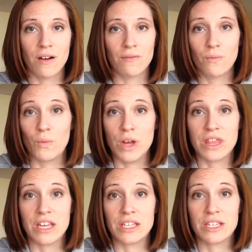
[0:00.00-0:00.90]

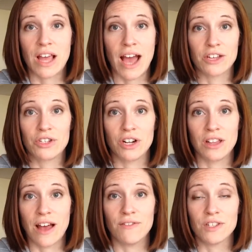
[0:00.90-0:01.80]
with this extra
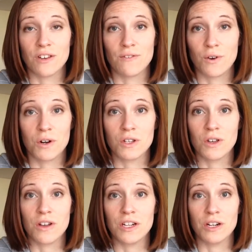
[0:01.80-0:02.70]
levels of
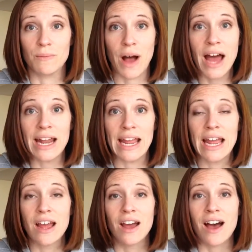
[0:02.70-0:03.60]
cortisol in your body,
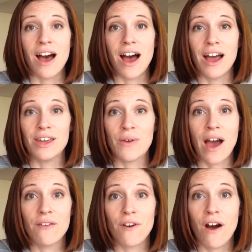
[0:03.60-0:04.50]
you
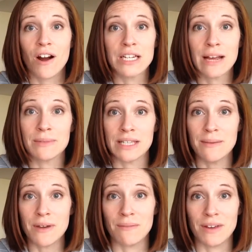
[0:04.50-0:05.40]
have a hard time
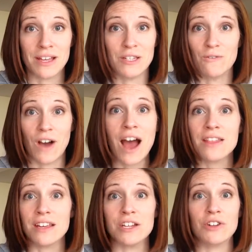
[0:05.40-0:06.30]
sleeping because you've
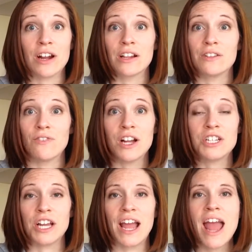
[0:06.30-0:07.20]
got the adrenaline
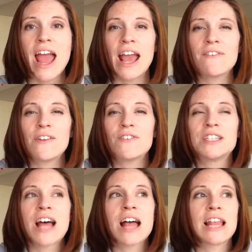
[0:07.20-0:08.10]
rushing. Even if
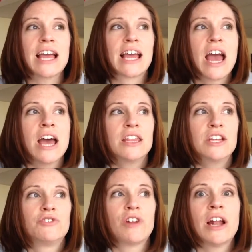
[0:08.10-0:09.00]
it's not like
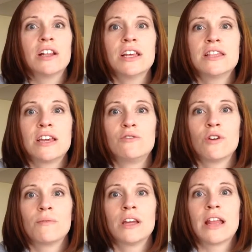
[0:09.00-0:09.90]
the adrenaline that you
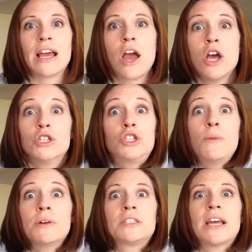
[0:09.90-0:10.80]
normally like
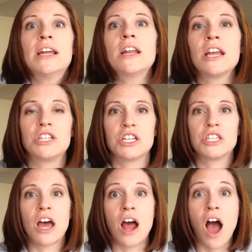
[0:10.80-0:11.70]
super excited, it's
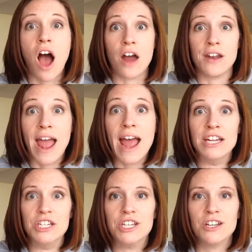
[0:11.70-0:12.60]
just on
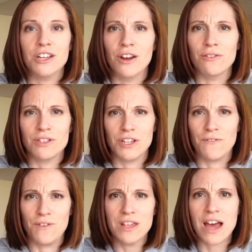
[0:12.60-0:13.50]
edge. Do you
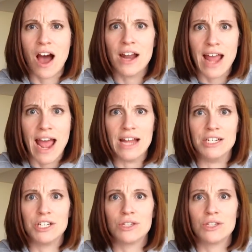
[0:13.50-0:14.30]
feel it on edge